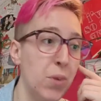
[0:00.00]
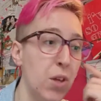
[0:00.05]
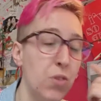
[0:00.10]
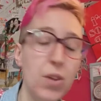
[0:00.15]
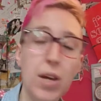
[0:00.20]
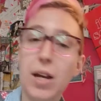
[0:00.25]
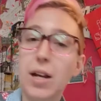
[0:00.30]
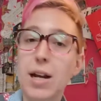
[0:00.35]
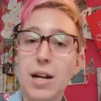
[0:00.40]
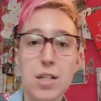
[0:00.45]

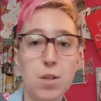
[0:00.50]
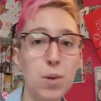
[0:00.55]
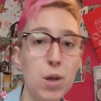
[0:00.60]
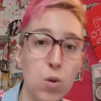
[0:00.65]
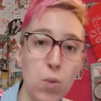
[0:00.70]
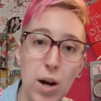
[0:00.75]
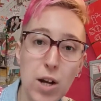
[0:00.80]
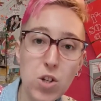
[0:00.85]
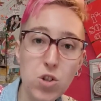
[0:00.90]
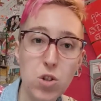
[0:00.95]
they can ask me
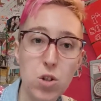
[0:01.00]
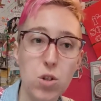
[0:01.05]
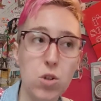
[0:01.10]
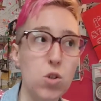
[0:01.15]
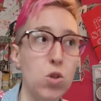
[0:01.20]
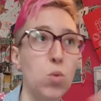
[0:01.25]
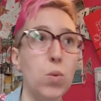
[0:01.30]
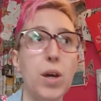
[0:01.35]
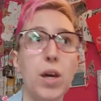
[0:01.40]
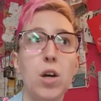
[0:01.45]
questions
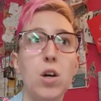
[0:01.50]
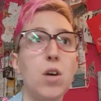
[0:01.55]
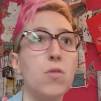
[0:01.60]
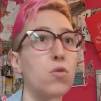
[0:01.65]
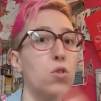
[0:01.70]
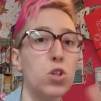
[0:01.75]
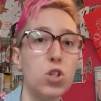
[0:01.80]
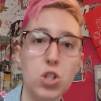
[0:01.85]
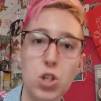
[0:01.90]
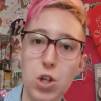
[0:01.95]
or we
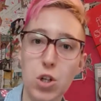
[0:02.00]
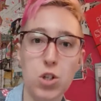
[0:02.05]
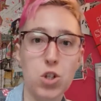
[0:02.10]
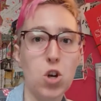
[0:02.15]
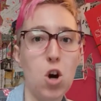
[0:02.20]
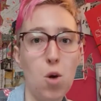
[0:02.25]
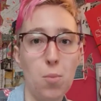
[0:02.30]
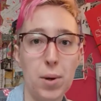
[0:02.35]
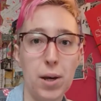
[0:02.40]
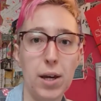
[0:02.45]
cover a certain
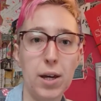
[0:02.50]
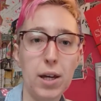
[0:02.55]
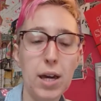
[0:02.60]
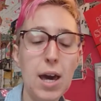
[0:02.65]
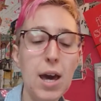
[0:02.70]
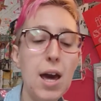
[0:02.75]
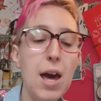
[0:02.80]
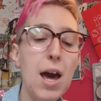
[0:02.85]
topic?